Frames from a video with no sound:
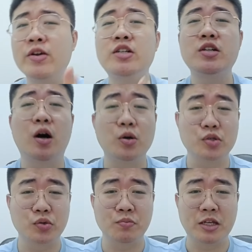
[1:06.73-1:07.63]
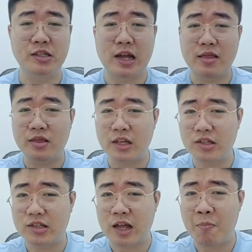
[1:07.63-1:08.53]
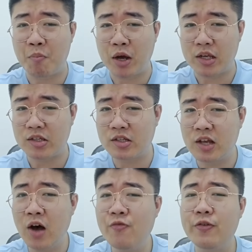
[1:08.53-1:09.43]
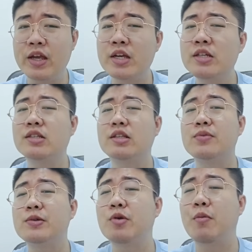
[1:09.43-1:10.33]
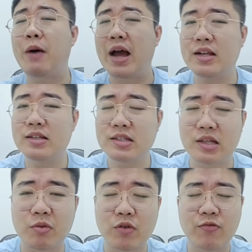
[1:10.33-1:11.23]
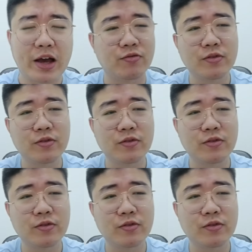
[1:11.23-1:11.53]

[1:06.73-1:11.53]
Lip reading: which also means that this number itself is divisible by 75.